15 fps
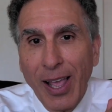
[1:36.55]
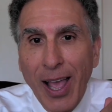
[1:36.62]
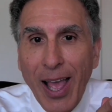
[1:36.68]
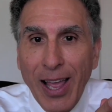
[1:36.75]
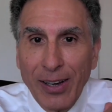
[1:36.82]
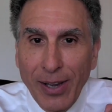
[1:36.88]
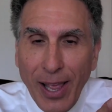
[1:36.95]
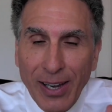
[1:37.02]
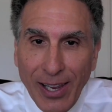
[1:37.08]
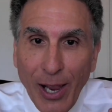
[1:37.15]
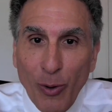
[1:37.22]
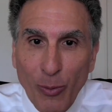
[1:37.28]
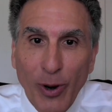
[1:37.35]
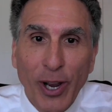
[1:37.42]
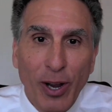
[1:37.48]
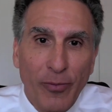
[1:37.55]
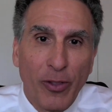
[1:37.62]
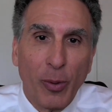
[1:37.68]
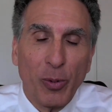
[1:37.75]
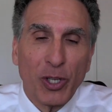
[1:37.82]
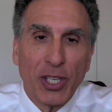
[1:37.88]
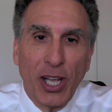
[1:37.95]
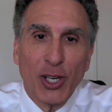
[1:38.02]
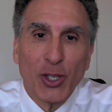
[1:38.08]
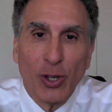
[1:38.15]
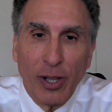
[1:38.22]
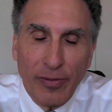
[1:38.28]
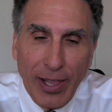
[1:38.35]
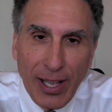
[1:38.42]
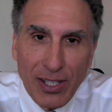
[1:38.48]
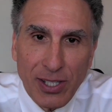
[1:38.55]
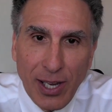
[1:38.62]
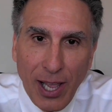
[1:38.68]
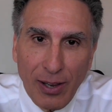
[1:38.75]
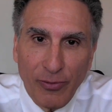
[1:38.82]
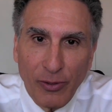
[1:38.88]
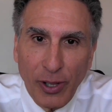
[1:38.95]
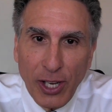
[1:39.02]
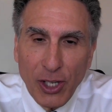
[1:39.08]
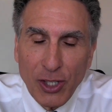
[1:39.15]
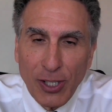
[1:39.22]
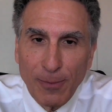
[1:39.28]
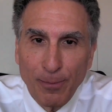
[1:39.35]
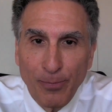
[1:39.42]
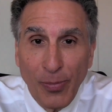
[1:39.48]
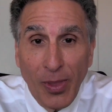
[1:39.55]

and get rid of the potential of that stagflation?